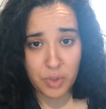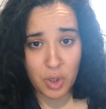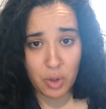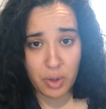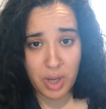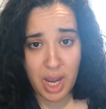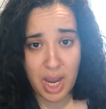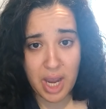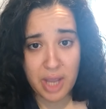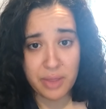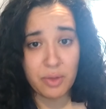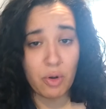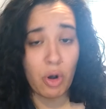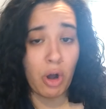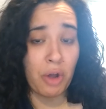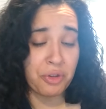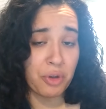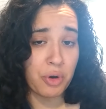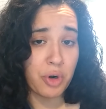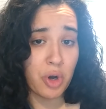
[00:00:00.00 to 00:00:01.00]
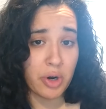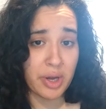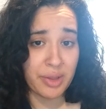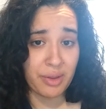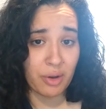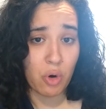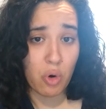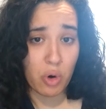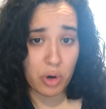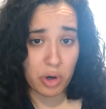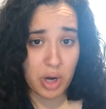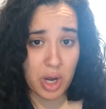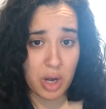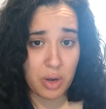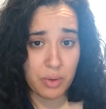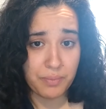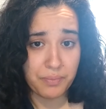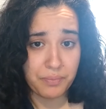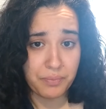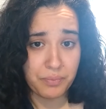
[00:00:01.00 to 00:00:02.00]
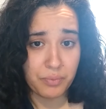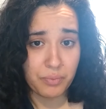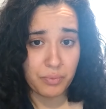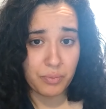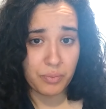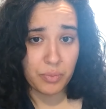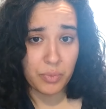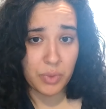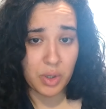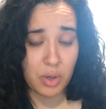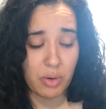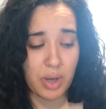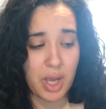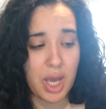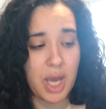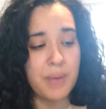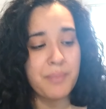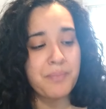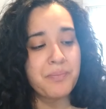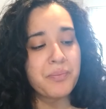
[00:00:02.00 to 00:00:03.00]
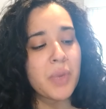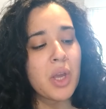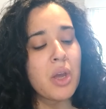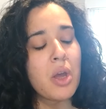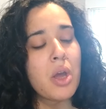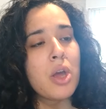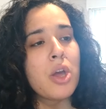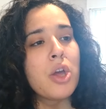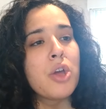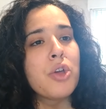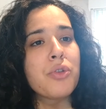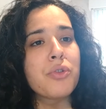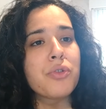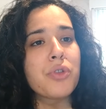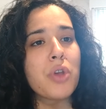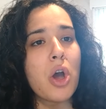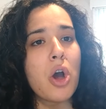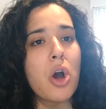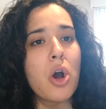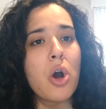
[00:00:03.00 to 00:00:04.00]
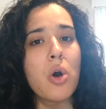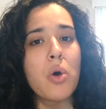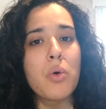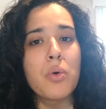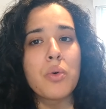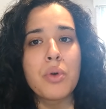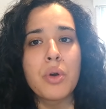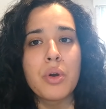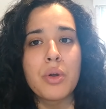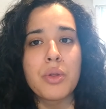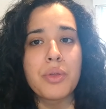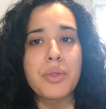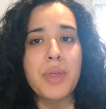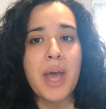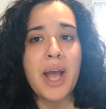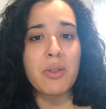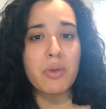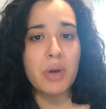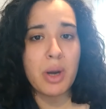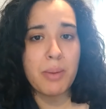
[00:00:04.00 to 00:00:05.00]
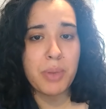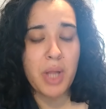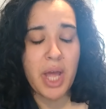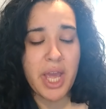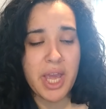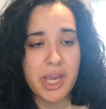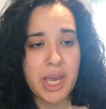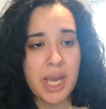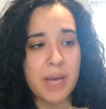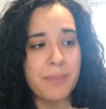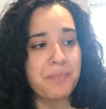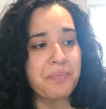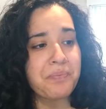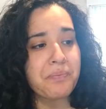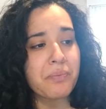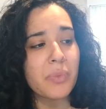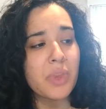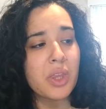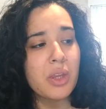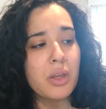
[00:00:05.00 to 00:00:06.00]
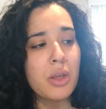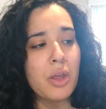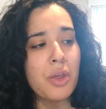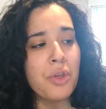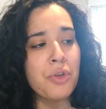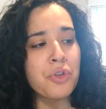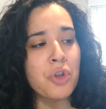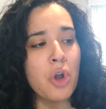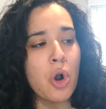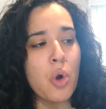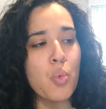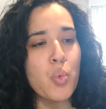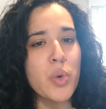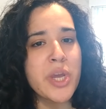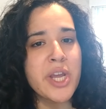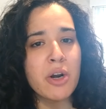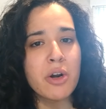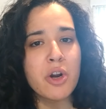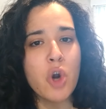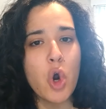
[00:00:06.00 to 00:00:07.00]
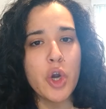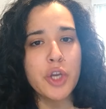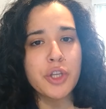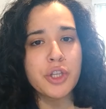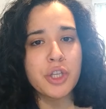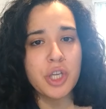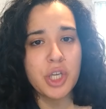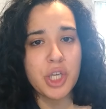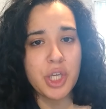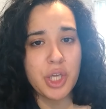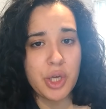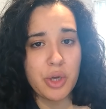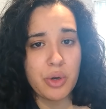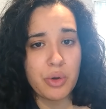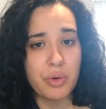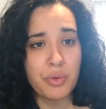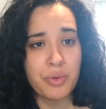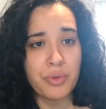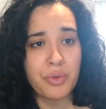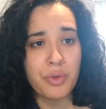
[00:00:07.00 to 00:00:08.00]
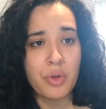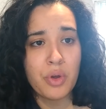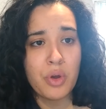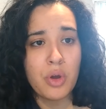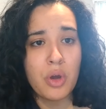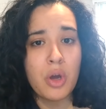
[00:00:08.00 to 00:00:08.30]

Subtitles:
Okay, also known as a quarter note. Okay, so that's what I'm playing at. So we are going to use